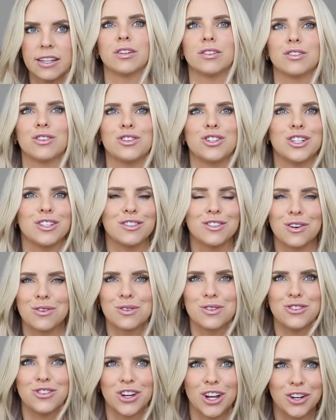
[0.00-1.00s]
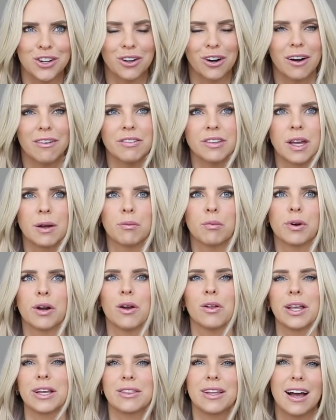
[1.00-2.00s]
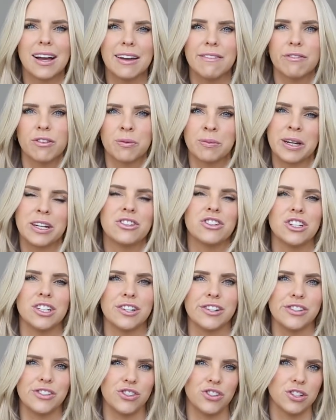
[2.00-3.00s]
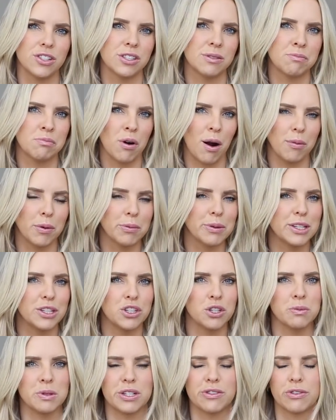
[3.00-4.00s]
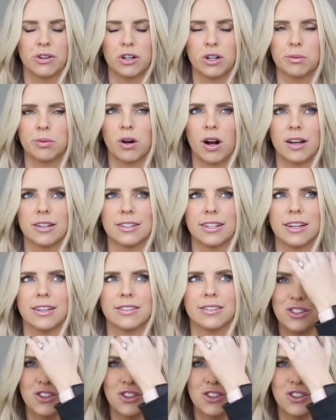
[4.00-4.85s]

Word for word: So she doesn't know the gender of the embryo. Like that information is just probably too much for her to process.